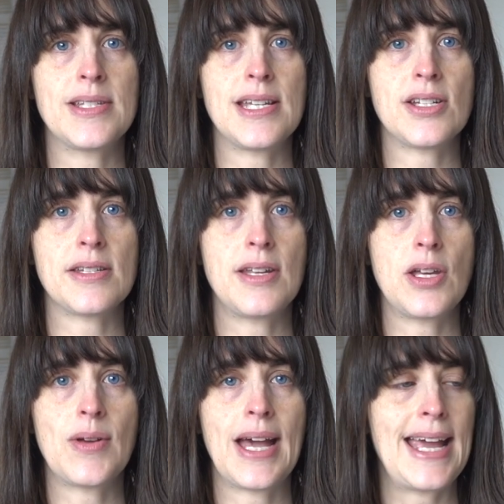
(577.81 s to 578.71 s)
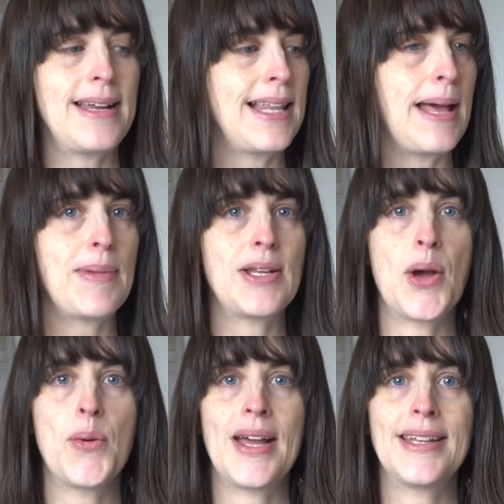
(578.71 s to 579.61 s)
Is it just the UK? Let me
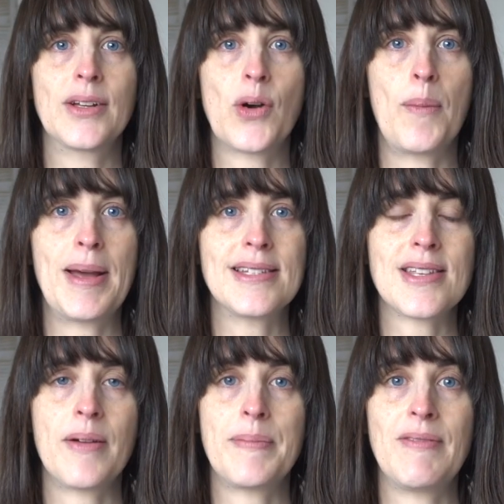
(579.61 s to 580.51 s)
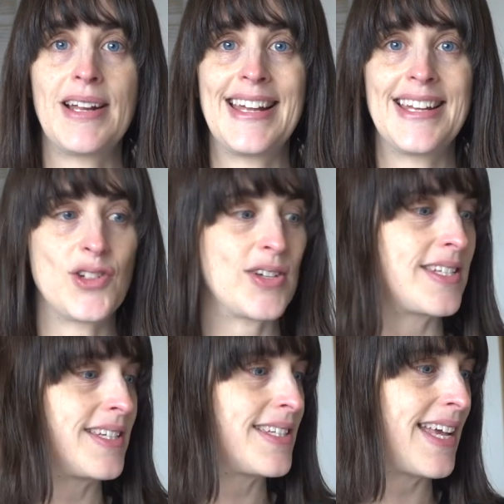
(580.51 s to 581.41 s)
know in the comments. I'd be really
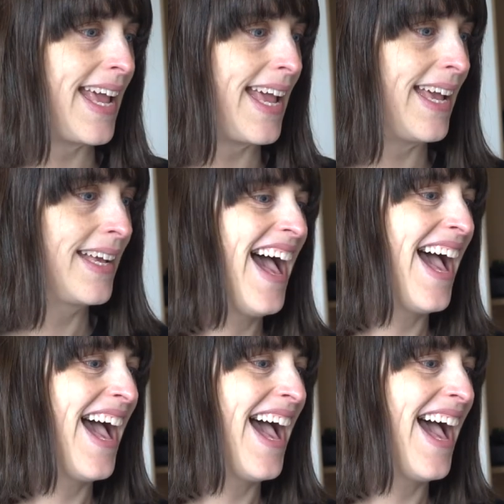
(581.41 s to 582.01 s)
interested to hear.